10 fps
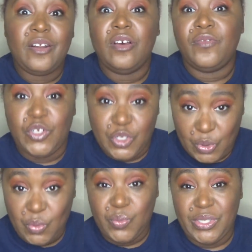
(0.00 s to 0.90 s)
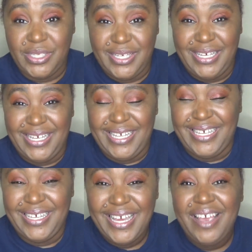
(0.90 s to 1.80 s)
of dupes.
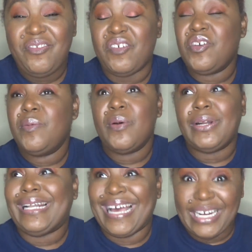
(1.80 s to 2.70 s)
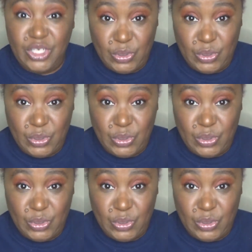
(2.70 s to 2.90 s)
They've come out with a lot